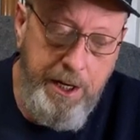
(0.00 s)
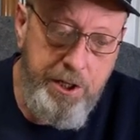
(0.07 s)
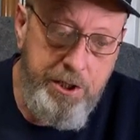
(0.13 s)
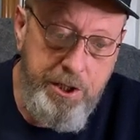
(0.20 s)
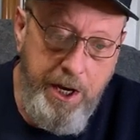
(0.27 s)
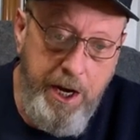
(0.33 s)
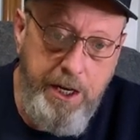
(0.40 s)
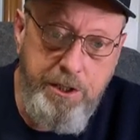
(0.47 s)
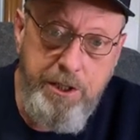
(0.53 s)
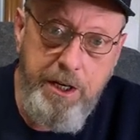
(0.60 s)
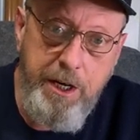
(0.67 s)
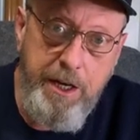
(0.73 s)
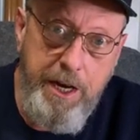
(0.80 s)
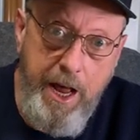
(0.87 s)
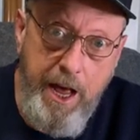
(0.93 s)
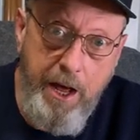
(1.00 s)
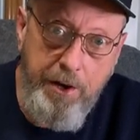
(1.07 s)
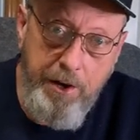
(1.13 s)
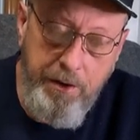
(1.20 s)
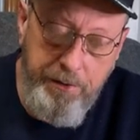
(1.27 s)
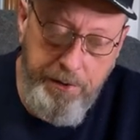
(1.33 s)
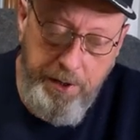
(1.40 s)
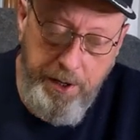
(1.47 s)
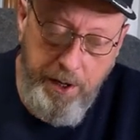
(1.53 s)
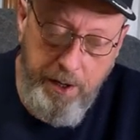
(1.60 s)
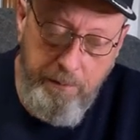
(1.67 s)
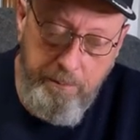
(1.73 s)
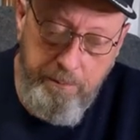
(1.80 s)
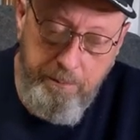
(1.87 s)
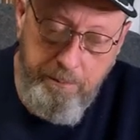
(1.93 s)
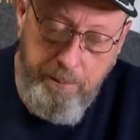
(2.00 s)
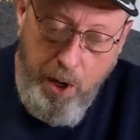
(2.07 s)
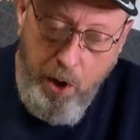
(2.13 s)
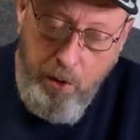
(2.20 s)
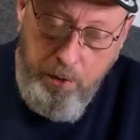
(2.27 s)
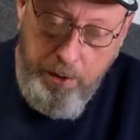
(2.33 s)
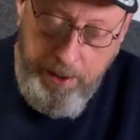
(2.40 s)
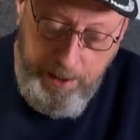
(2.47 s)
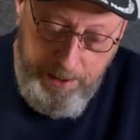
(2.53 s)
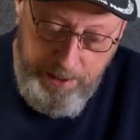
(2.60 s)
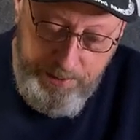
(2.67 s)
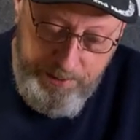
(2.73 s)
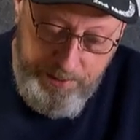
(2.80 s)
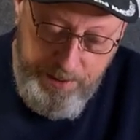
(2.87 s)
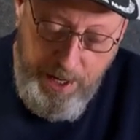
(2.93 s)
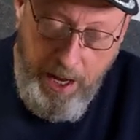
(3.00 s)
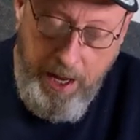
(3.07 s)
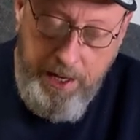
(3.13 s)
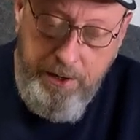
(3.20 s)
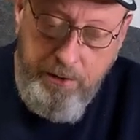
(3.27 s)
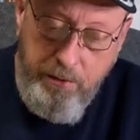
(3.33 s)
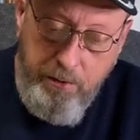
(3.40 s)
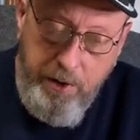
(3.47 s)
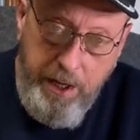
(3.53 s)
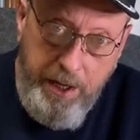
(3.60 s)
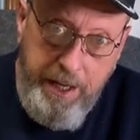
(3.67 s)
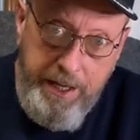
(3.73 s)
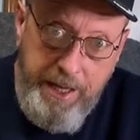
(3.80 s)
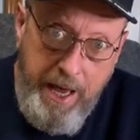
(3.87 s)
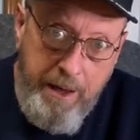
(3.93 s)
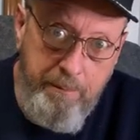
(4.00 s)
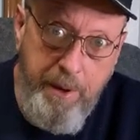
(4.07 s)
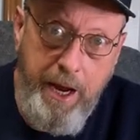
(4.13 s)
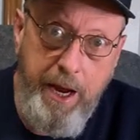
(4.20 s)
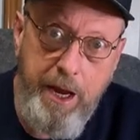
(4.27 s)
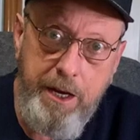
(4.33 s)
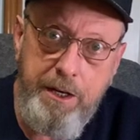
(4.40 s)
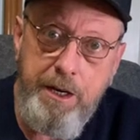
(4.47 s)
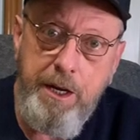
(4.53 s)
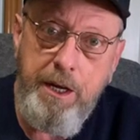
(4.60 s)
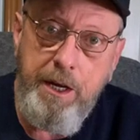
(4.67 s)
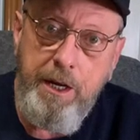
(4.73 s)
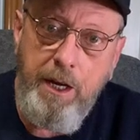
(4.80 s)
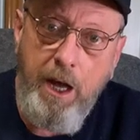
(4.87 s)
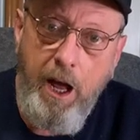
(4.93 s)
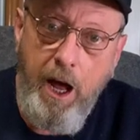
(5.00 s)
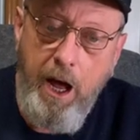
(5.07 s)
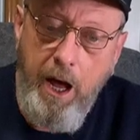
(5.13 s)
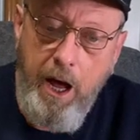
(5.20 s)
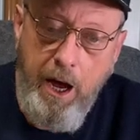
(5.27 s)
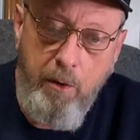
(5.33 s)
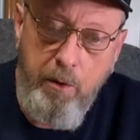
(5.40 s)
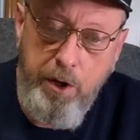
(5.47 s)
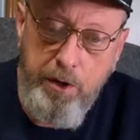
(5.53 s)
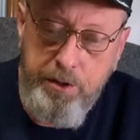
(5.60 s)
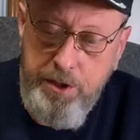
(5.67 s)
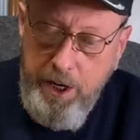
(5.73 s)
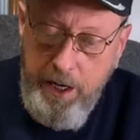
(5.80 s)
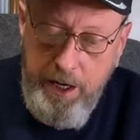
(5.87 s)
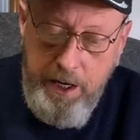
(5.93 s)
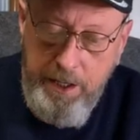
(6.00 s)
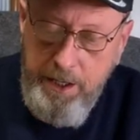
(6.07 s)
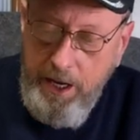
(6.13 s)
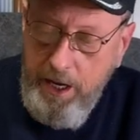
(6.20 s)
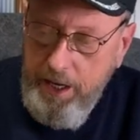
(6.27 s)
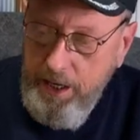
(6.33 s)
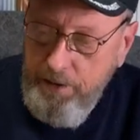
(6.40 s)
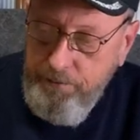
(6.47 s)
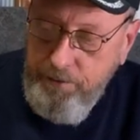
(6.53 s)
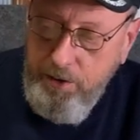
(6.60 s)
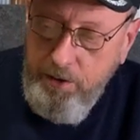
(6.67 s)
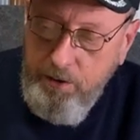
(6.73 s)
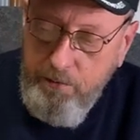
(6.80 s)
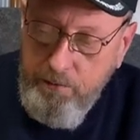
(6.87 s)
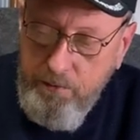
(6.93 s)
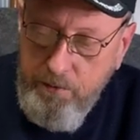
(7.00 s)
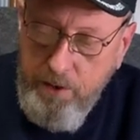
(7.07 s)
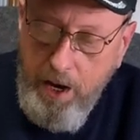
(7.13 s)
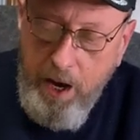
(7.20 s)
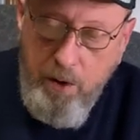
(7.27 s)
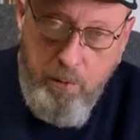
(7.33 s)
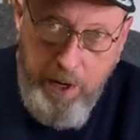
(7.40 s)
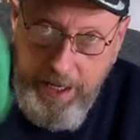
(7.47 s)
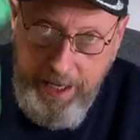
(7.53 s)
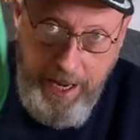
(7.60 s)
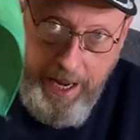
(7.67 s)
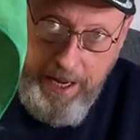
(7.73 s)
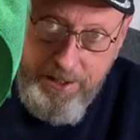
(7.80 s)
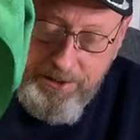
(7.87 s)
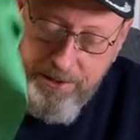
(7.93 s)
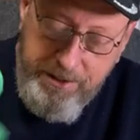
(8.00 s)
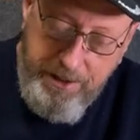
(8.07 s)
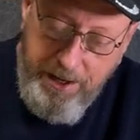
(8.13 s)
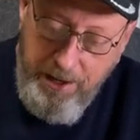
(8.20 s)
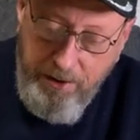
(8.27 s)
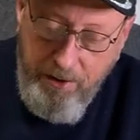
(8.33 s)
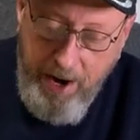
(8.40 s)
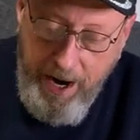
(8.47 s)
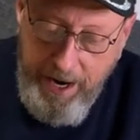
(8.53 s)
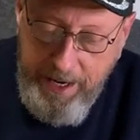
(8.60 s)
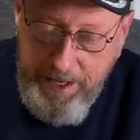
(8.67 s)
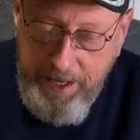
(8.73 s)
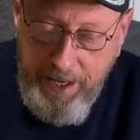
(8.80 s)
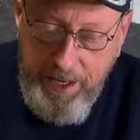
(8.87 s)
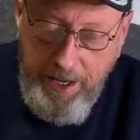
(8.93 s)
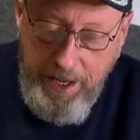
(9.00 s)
Changing it out on the bolt is not really that bad. I will tell you that if you've got weak hands, get a rag.